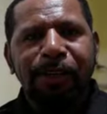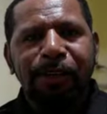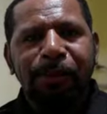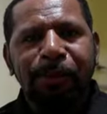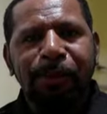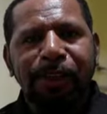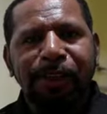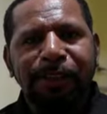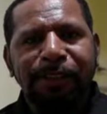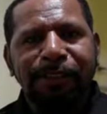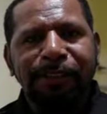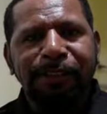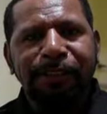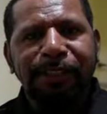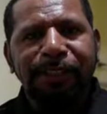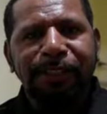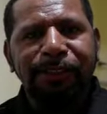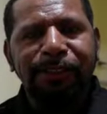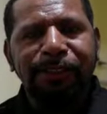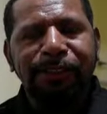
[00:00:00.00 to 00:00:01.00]
with the
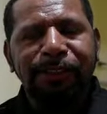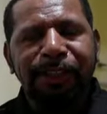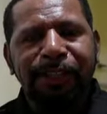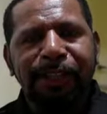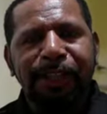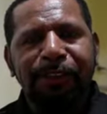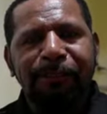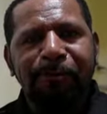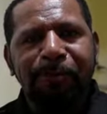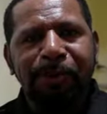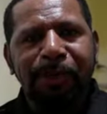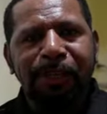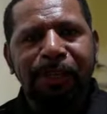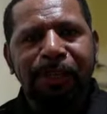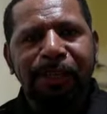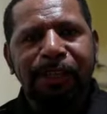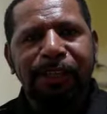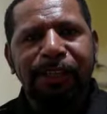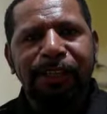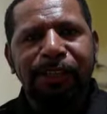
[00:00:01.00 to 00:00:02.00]
skills that they'll be
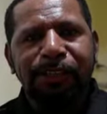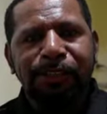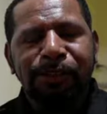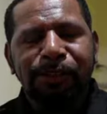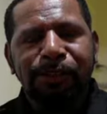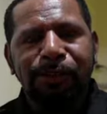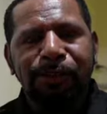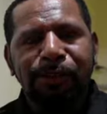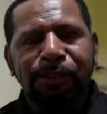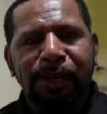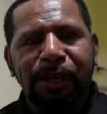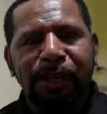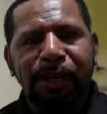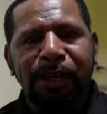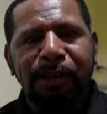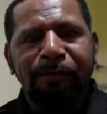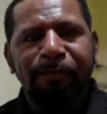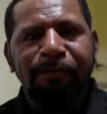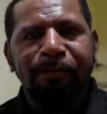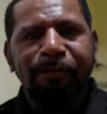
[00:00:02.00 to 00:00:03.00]
needing
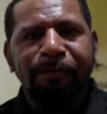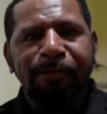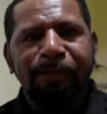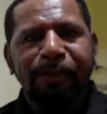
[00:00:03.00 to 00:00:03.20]
to